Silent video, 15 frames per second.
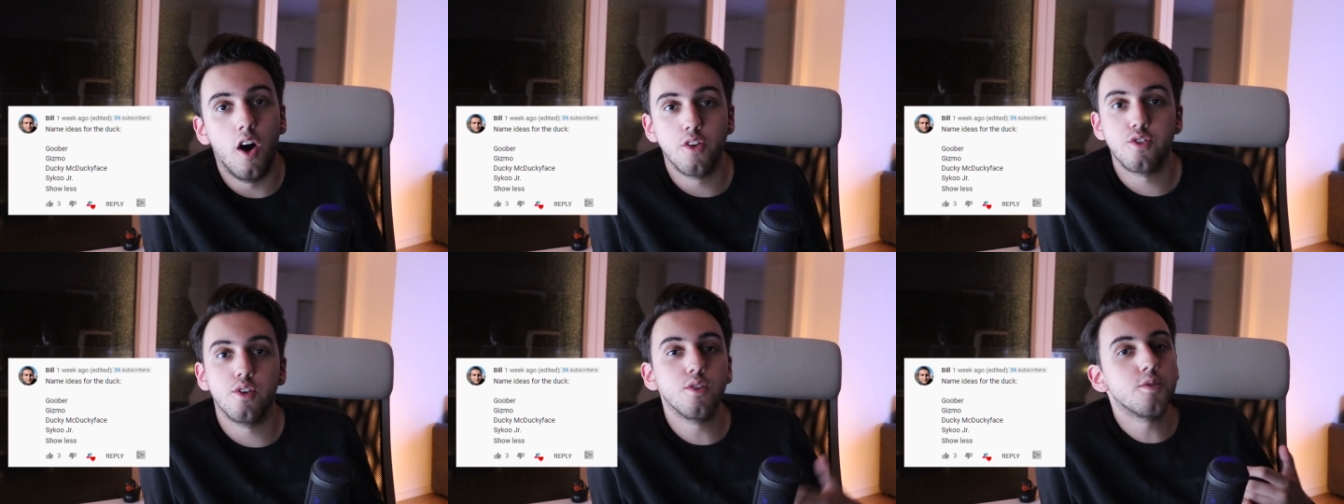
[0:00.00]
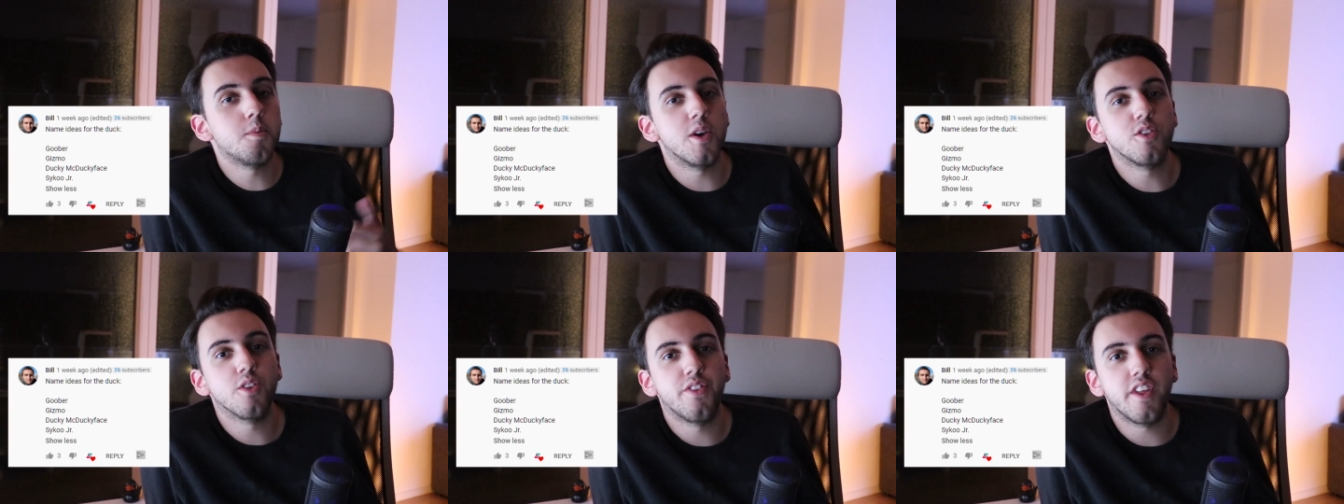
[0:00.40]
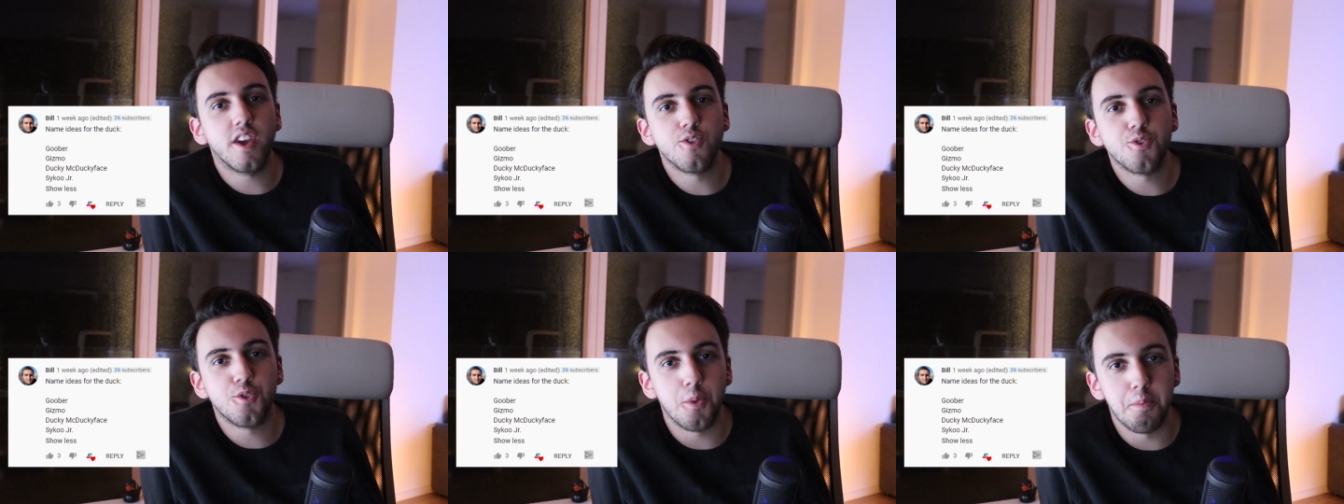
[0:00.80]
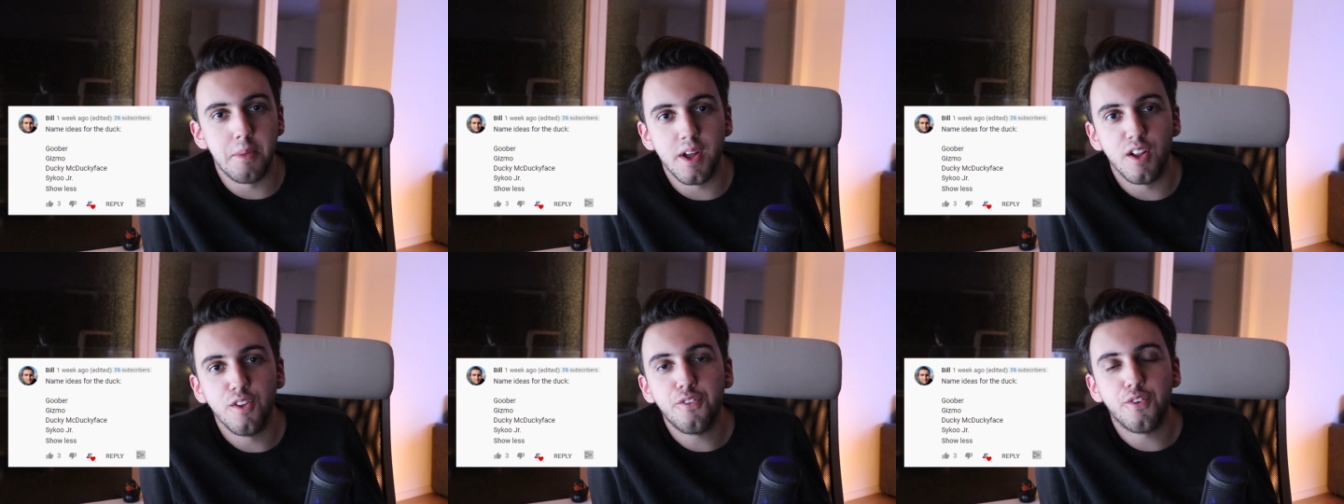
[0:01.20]
Also, special thanks to
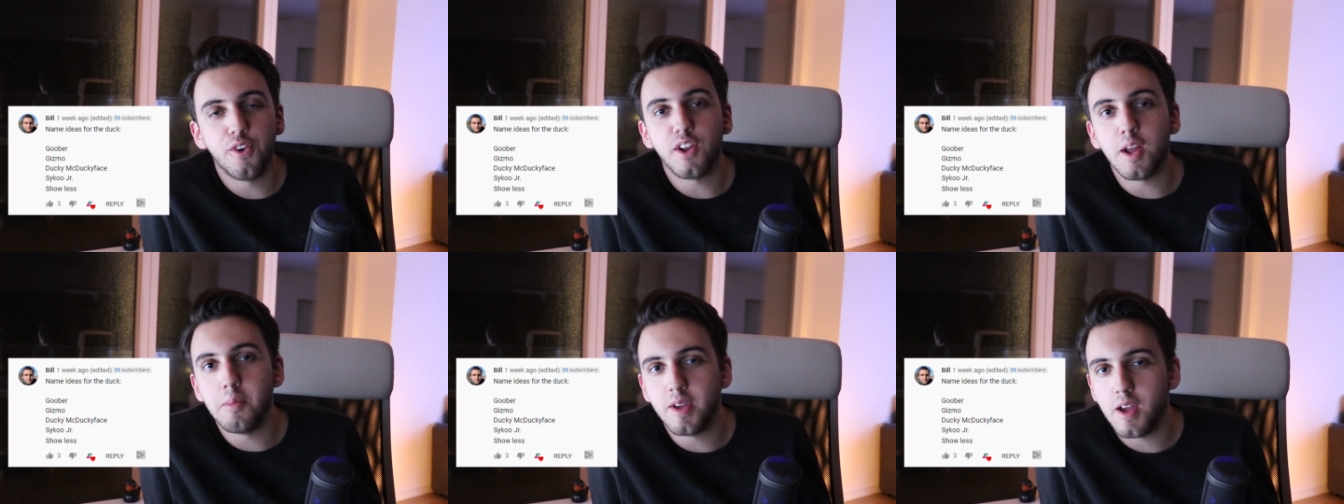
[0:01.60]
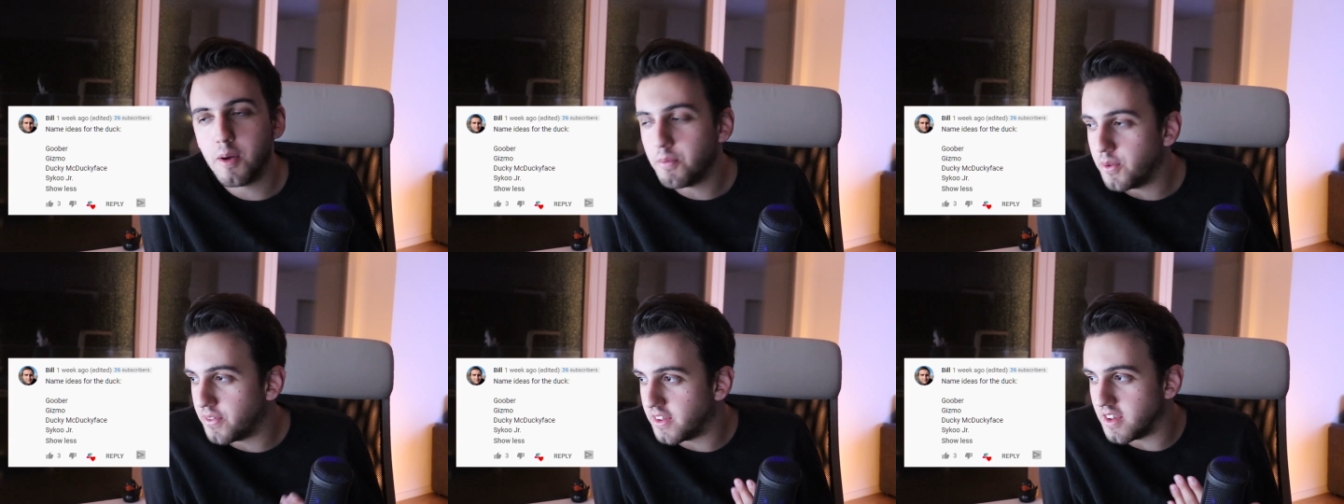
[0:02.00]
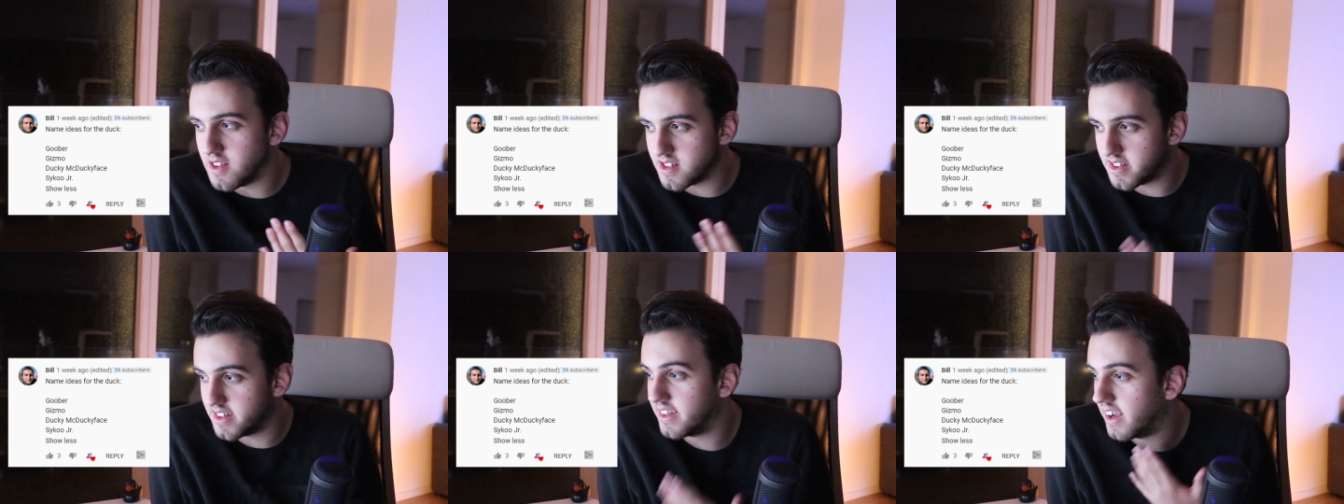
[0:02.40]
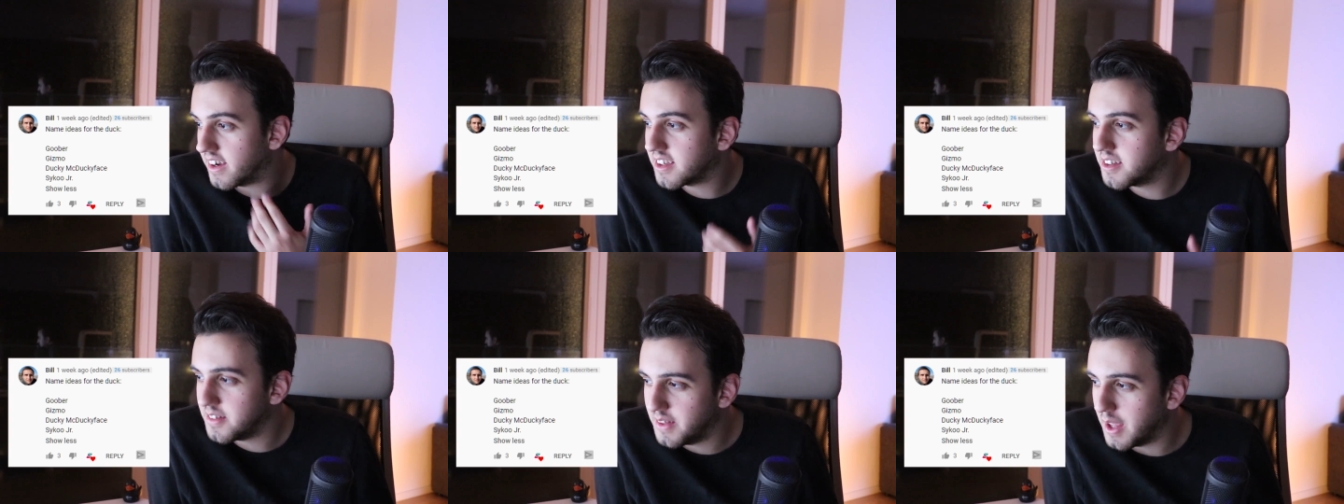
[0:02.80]
Bill for coming up with these
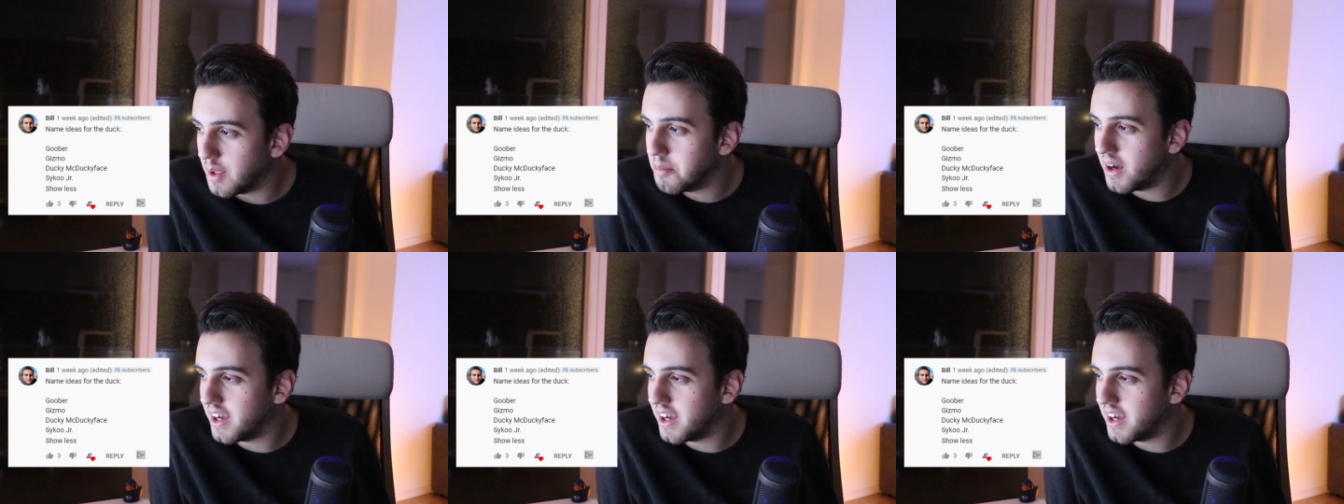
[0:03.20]
duck name